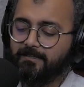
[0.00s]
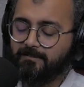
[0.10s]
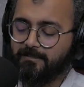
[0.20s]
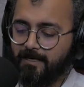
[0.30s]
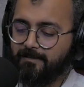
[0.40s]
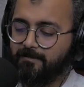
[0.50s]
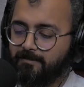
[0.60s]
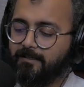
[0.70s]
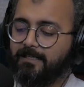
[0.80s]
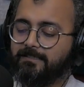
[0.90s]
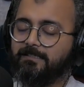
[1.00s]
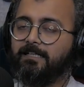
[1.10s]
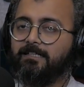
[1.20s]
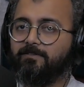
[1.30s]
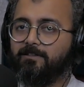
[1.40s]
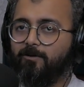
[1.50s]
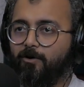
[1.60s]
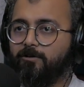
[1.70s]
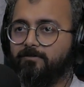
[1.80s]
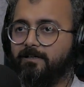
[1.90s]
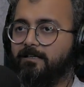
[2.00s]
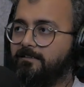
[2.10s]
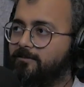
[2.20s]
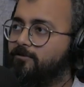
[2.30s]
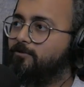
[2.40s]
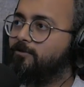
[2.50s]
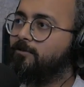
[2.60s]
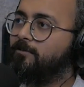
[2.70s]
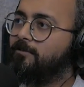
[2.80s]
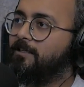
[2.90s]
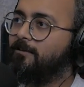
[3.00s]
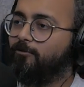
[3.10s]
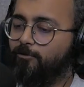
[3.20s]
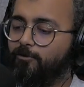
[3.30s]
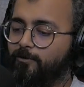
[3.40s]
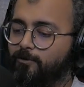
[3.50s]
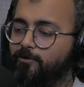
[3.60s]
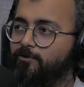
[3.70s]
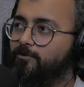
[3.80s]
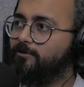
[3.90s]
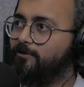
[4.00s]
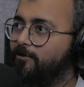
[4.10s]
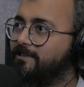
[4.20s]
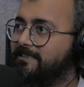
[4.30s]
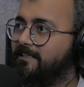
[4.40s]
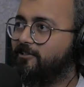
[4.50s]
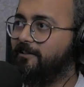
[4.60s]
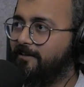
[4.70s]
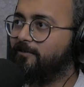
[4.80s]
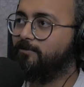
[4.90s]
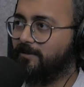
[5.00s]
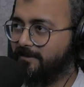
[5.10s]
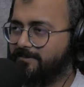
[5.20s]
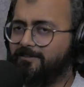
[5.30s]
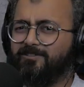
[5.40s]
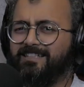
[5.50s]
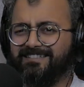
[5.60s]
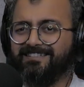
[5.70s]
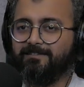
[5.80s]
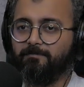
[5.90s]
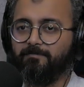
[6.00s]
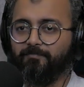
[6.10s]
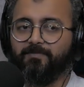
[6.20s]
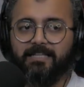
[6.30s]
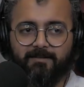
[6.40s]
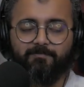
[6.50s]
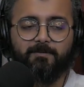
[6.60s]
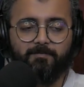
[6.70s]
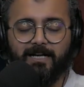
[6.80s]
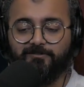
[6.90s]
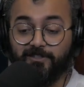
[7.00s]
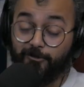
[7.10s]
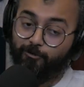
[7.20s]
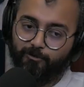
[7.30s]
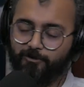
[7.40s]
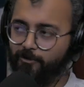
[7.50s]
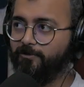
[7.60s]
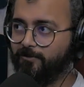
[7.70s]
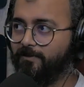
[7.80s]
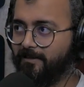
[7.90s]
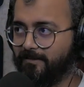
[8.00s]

I started realizing that even the auto walas know who knows their shit and who doesn't. So they just name the price which you know you will